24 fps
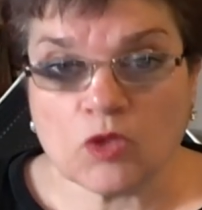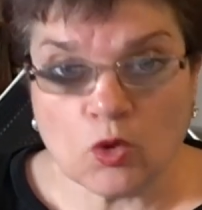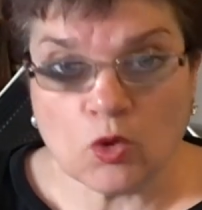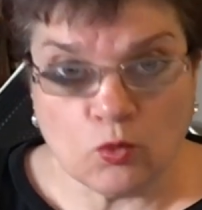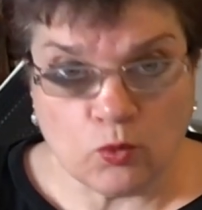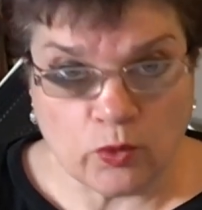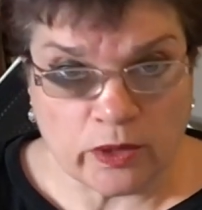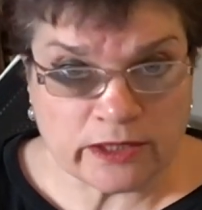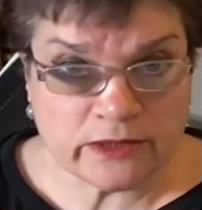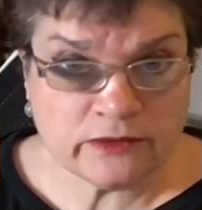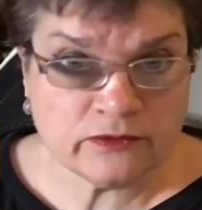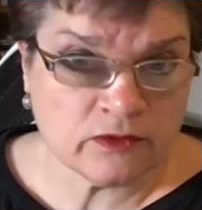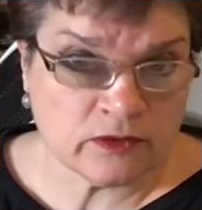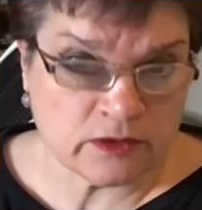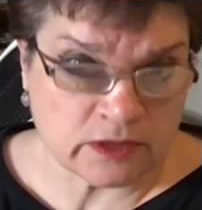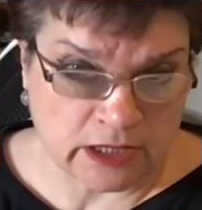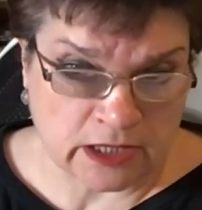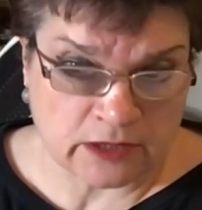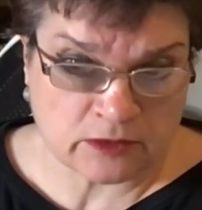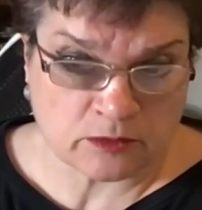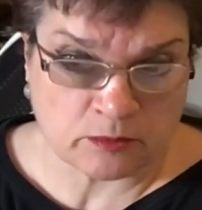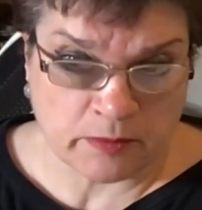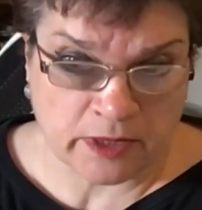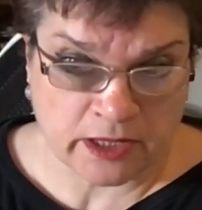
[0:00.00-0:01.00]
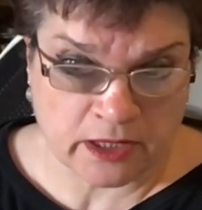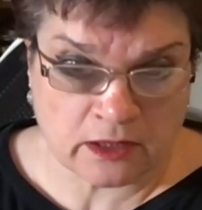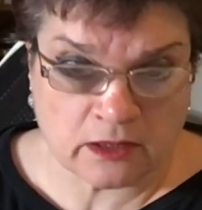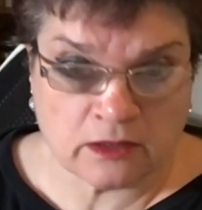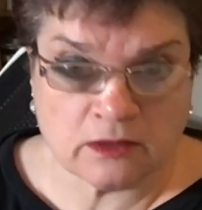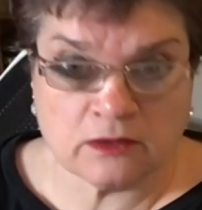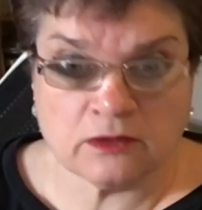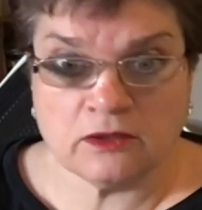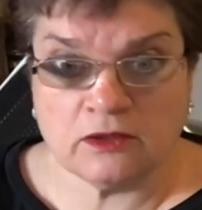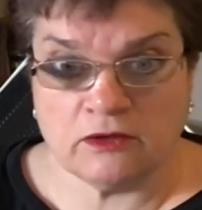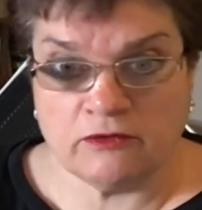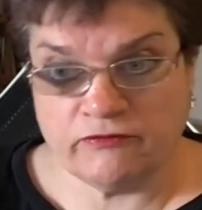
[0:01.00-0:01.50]
with Nutmeg
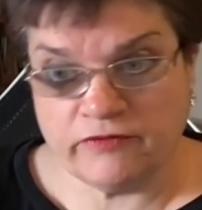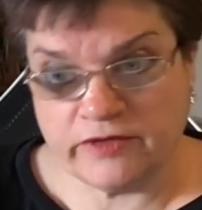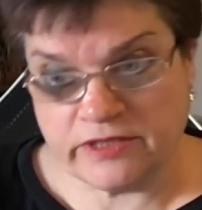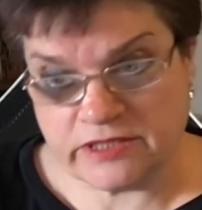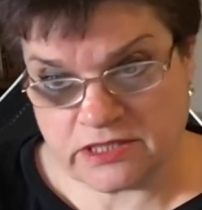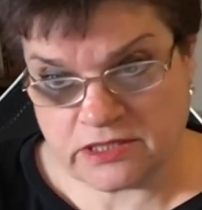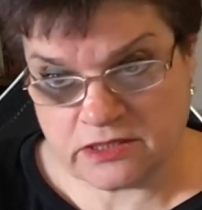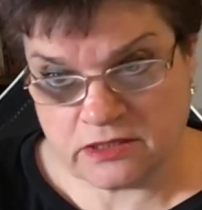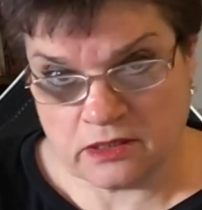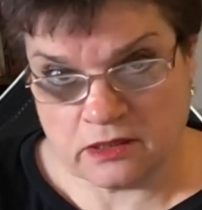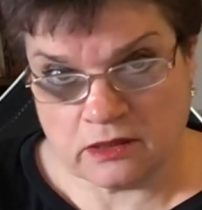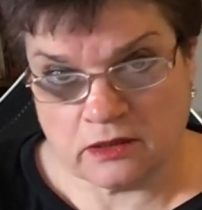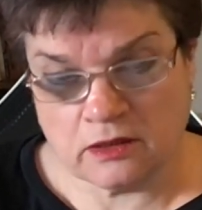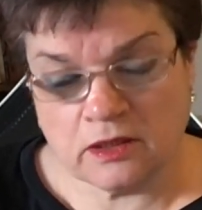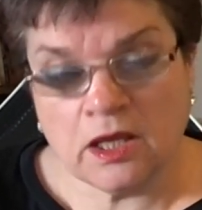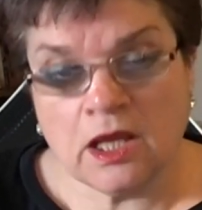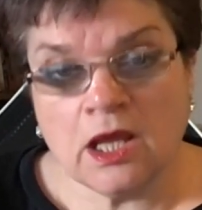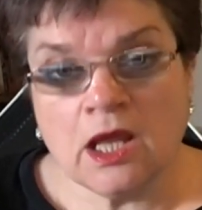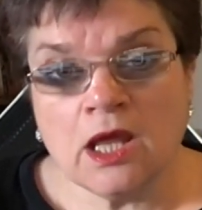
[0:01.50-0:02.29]
investing.